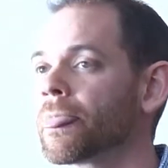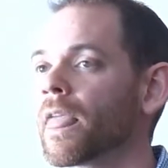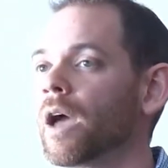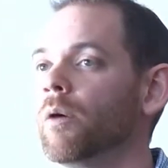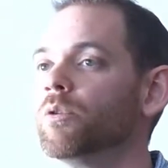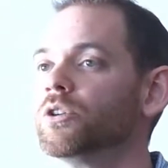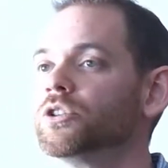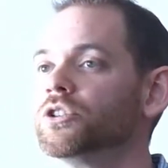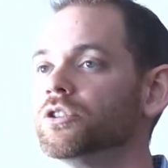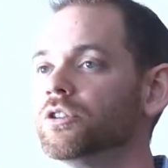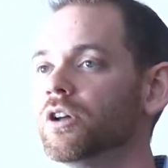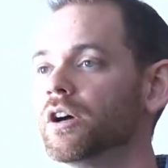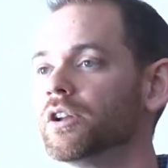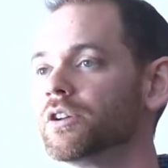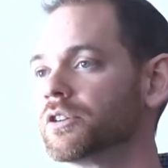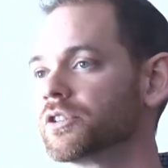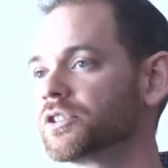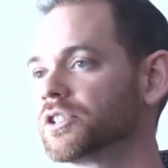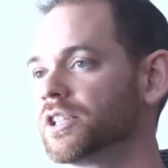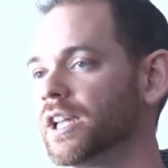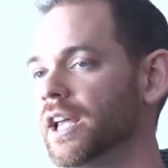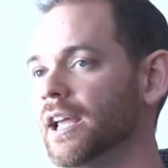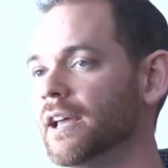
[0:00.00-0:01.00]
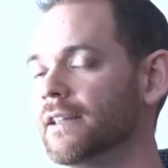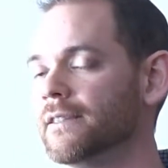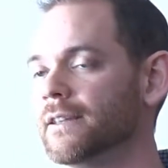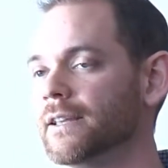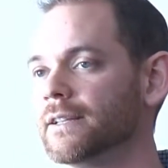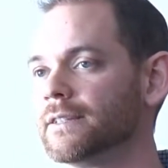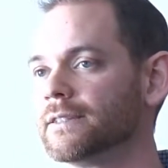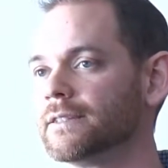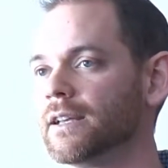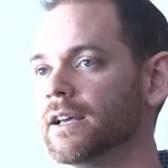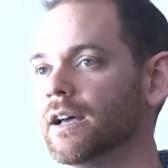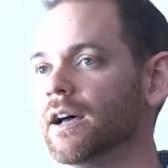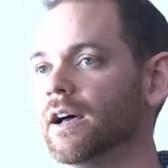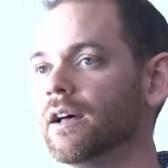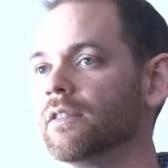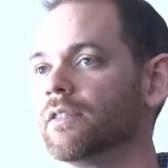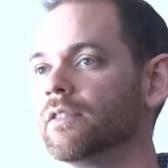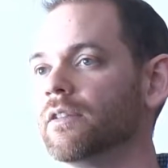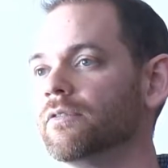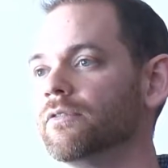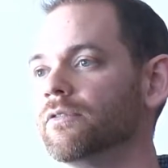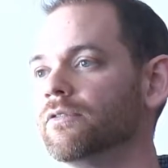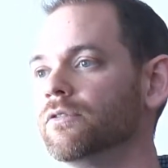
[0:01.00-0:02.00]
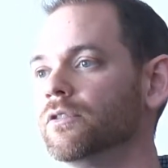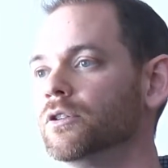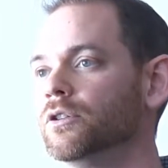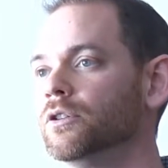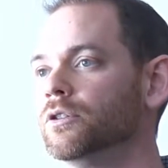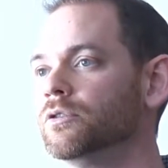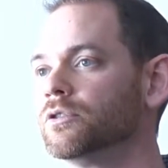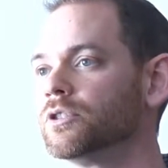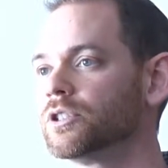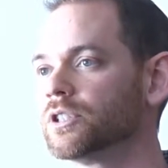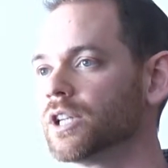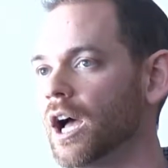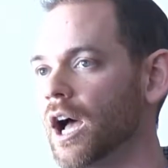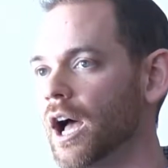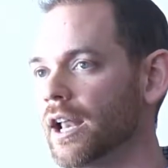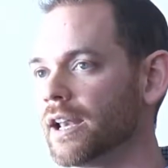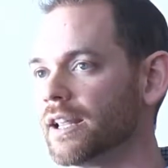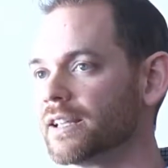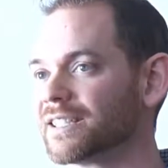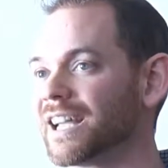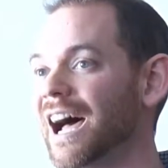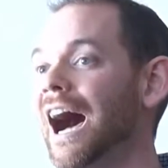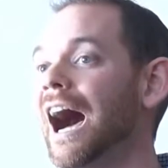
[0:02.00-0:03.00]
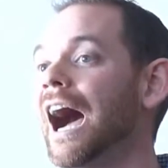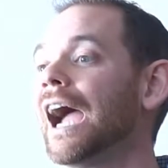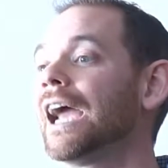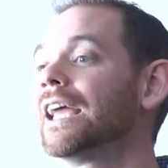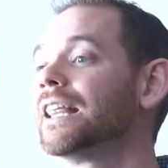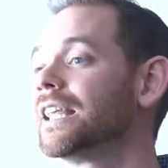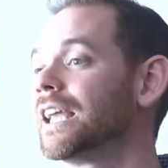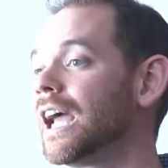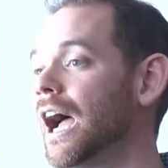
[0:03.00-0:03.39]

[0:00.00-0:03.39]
I want you to understand that the flu shot is highly,